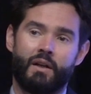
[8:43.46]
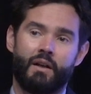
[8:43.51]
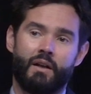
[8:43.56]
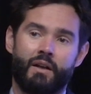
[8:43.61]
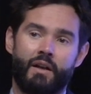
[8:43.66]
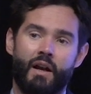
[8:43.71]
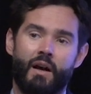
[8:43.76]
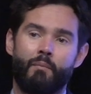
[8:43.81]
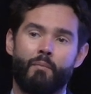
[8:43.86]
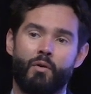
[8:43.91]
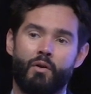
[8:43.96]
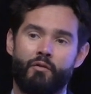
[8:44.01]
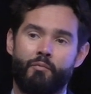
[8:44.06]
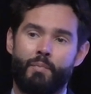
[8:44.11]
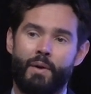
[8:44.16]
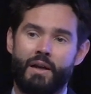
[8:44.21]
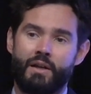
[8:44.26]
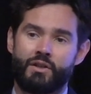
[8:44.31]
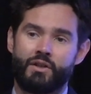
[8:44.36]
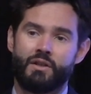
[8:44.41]
a, a, number of
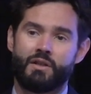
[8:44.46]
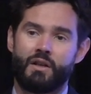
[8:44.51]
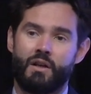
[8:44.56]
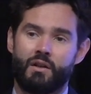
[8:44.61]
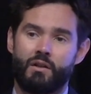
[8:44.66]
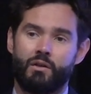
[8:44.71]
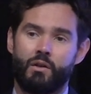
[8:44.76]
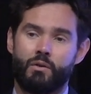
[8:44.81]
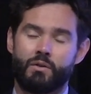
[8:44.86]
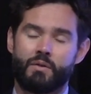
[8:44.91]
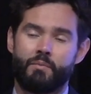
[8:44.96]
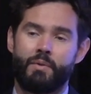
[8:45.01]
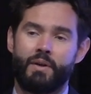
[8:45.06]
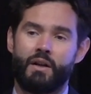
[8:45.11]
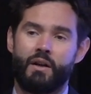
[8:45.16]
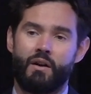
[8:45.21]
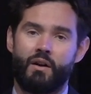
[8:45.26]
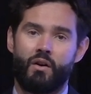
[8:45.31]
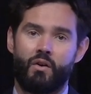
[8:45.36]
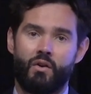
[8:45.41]
patients on
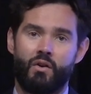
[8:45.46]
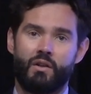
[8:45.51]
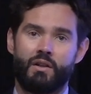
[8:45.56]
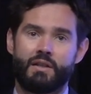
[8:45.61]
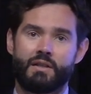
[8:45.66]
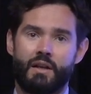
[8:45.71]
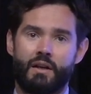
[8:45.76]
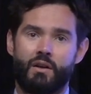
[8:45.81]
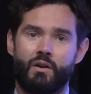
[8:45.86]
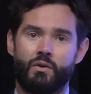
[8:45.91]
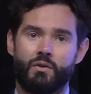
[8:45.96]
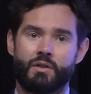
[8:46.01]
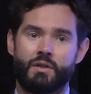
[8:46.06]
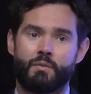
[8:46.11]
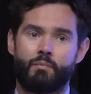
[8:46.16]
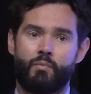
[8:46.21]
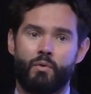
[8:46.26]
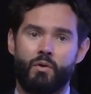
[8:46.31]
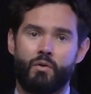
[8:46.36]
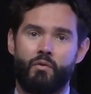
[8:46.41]
clozapine in our early psychosis
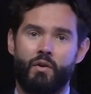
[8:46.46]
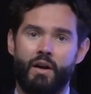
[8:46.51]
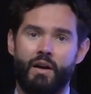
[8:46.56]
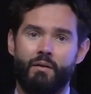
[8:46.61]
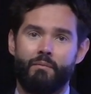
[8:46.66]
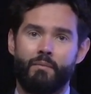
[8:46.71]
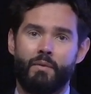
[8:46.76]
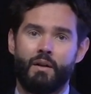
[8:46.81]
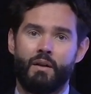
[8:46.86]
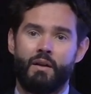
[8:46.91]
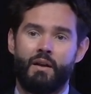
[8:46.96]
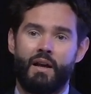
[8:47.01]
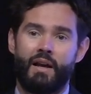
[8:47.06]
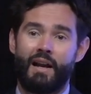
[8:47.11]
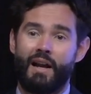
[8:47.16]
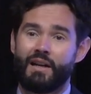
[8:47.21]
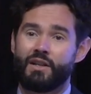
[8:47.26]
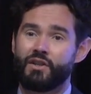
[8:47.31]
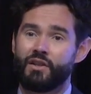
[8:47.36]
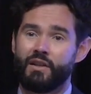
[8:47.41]
program.
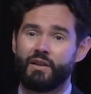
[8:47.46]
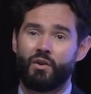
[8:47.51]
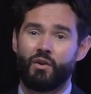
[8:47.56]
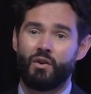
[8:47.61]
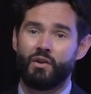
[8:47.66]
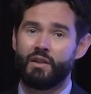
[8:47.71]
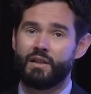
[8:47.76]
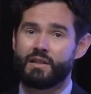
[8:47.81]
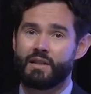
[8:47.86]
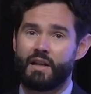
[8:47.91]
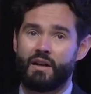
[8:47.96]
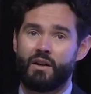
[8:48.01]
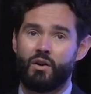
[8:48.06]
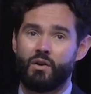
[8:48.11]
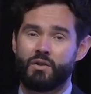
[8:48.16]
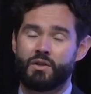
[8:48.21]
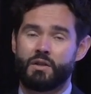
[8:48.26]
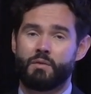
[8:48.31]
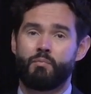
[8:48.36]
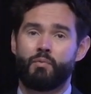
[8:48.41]
And actually, early
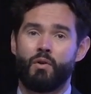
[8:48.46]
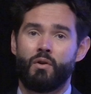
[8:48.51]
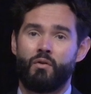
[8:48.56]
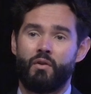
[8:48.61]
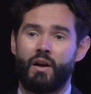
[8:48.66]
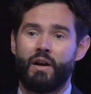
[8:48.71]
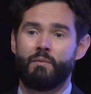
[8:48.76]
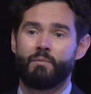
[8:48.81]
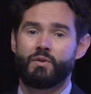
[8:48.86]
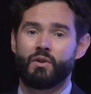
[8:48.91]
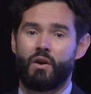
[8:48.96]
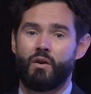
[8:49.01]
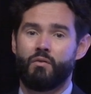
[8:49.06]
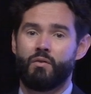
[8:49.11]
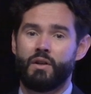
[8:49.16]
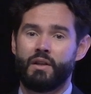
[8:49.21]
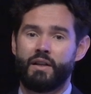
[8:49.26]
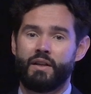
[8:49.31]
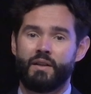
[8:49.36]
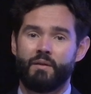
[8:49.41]
psychosis programs are
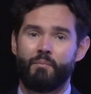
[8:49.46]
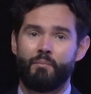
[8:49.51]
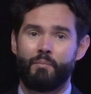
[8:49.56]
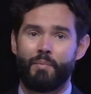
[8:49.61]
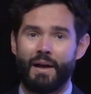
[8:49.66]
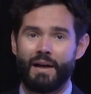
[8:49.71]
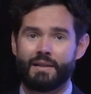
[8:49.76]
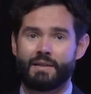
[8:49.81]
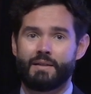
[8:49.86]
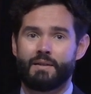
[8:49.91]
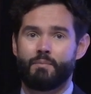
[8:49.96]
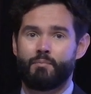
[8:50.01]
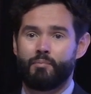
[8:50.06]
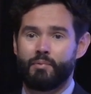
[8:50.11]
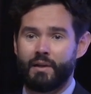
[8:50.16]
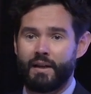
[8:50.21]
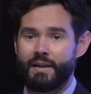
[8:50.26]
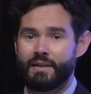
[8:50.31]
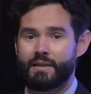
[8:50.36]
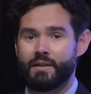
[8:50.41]
really the best
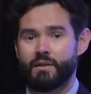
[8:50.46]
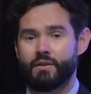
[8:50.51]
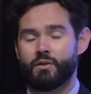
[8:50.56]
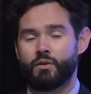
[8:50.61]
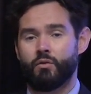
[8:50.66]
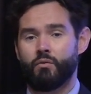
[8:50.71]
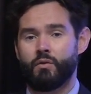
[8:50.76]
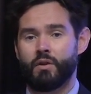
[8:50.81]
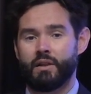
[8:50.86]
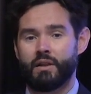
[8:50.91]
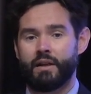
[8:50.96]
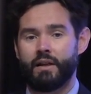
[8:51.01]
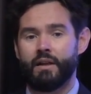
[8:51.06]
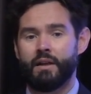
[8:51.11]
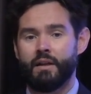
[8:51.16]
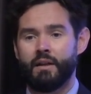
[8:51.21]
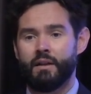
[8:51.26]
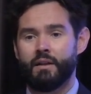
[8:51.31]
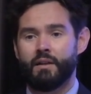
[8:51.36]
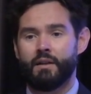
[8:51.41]
places to really
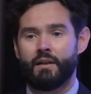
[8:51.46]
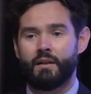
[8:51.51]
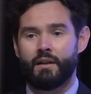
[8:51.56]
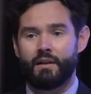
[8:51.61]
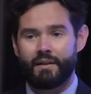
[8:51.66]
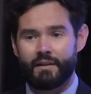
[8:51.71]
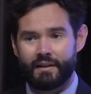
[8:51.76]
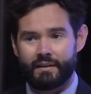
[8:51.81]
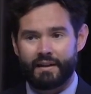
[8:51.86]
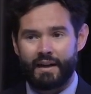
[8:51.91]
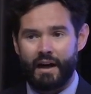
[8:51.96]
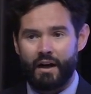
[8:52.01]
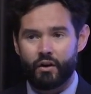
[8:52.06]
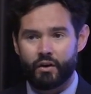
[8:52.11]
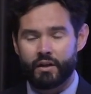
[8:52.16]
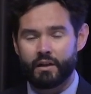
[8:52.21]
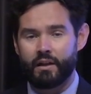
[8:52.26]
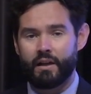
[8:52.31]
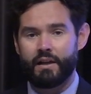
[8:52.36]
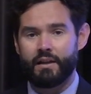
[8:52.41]

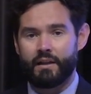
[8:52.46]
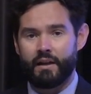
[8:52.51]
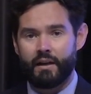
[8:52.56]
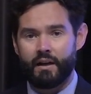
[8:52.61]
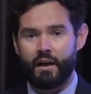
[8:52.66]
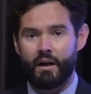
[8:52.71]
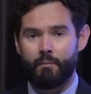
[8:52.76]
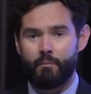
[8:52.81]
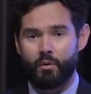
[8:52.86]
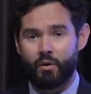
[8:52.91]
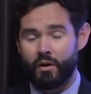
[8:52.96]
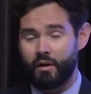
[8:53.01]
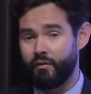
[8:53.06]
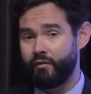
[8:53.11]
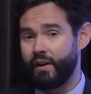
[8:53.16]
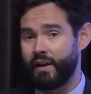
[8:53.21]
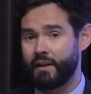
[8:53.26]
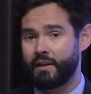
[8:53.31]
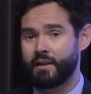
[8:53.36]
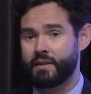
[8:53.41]
calculate the number of
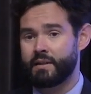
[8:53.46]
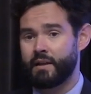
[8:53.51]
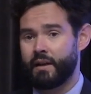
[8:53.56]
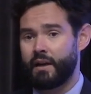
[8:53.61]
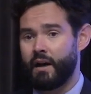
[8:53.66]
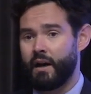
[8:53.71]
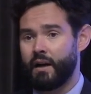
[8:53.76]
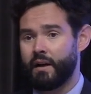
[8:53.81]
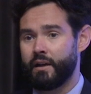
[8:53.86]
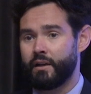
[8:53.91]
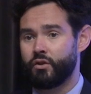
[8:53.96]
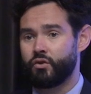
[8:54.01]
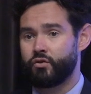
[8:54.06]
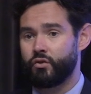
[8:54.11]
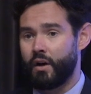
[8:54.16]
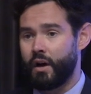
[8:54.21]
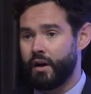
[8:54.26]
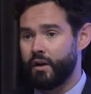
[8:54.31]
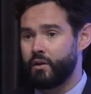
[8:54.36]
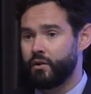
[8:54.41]
antipsychotic
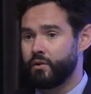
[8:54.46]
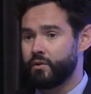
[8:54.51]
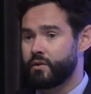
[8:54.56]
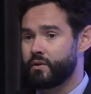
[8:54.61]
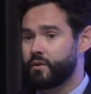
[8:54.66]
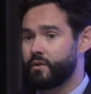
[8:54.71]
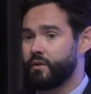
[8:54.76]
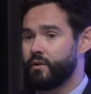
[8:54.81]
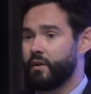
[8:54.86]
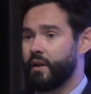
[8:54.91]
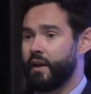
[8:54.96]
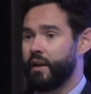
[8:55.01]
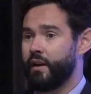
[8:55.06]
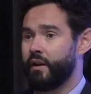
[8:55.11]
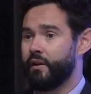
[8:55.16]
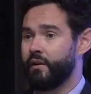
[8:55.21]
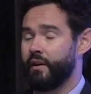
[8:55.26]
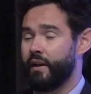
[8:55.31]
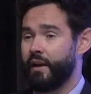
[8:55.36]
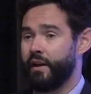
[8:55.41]
trials
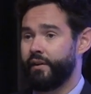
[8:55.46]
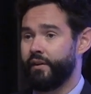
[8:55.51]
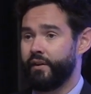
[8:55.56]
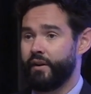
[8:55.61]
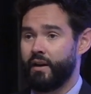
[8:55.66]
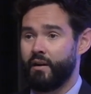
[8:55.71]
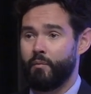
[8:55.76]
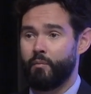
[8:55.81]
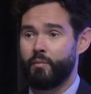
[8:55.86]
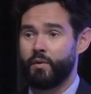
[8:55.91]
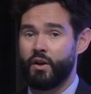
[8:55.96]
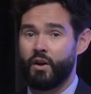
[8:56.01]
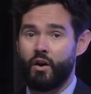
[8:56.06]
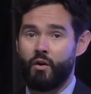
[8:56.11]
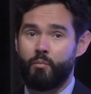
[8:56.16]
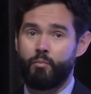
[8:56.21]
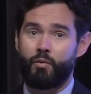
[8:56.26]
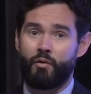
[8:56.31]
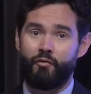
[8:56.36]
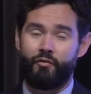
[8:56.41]
and and um, you know
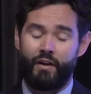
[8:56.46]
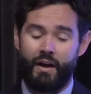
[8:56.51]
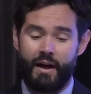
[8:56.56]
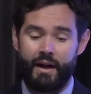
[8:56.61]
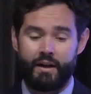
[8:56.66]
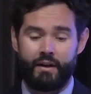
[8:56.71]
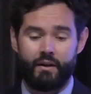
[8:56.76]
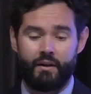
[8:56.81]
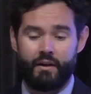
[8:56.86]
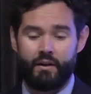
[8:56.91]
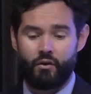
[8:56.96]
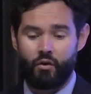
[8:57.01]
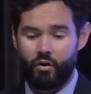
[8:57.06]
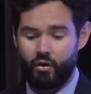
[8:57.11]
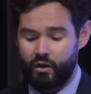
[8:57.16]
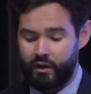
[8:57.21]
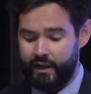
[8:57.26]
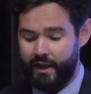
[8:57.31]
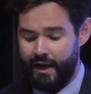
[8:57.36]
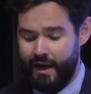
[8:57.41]
provide
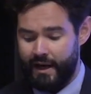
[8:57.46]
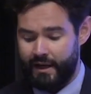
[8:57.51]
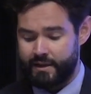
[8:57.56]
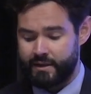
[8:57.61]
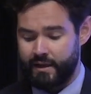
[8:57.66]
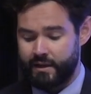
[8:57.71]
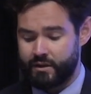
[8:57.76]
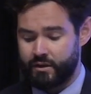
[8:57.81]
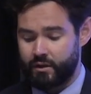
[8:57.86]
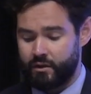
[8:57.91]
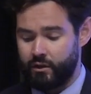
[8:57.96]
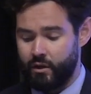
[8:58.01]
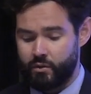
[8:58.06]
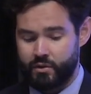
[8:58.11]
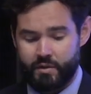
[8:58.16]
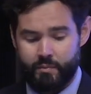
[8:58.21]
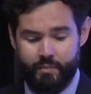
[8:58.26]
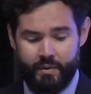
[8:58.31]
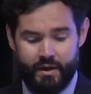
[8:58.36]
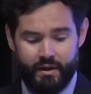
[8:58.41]
early access to
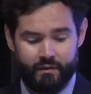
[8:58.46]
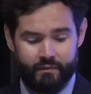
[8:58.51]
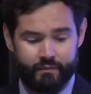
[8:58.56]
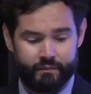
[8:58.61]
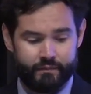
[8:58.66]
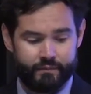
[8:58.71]
clozapine.